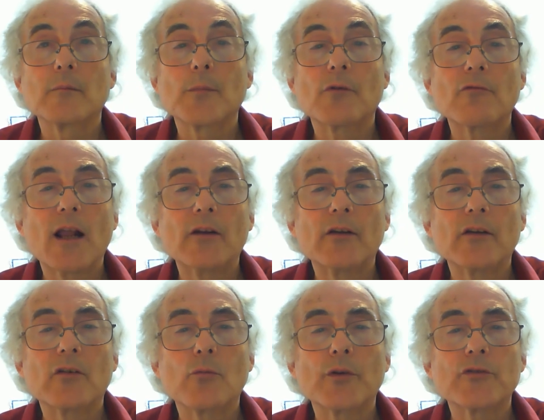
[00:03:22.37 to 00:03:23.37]
But reality
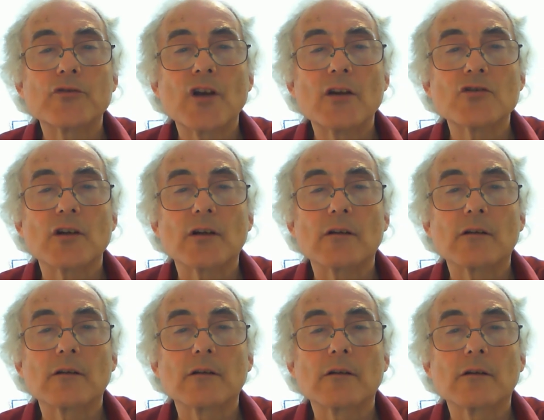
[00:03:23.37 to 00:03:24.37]
is always changing.
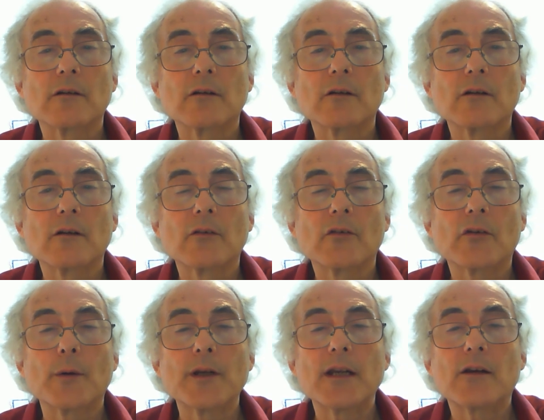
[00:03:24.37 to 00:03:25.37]
So
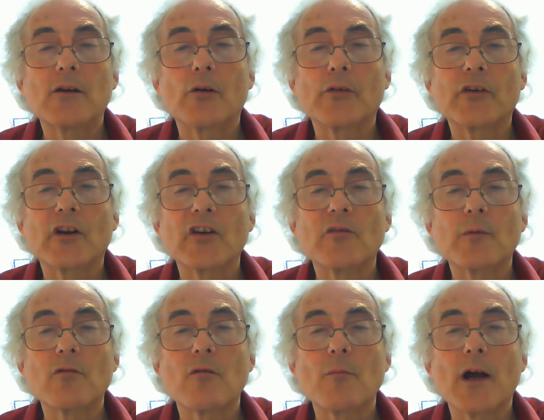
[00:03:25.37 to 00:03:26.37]
we need constantly to be
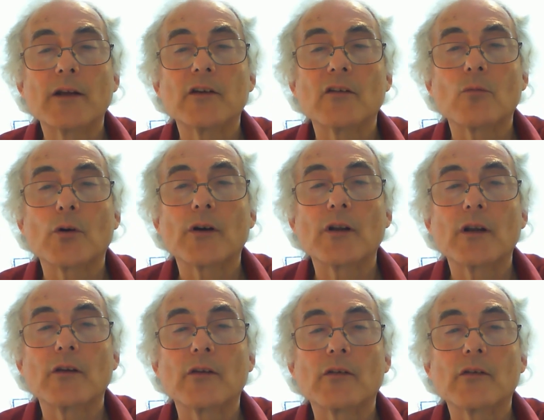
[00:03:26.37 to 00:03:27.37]
reminded of what it
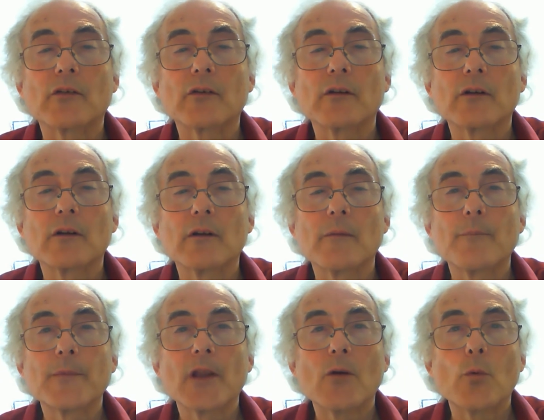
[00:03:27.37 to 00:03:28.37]
is.
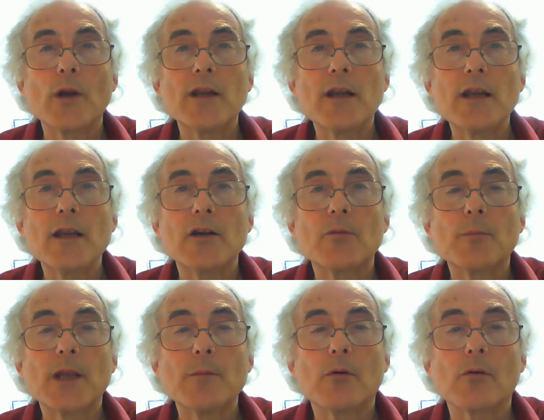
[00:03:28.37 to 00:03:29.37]
We need
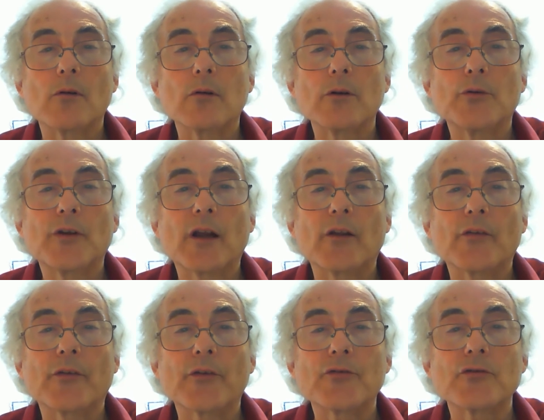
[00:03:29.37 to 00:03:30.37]
people who tell
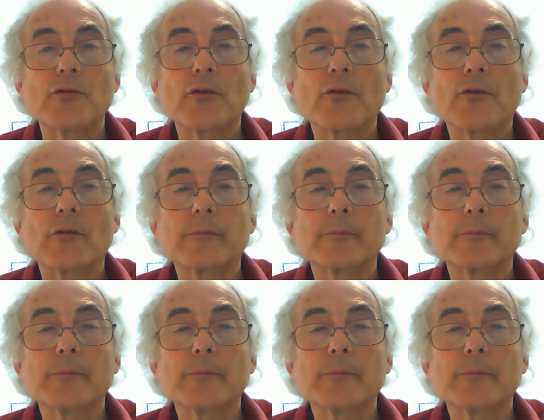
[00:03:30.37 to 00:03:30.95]
us the truth.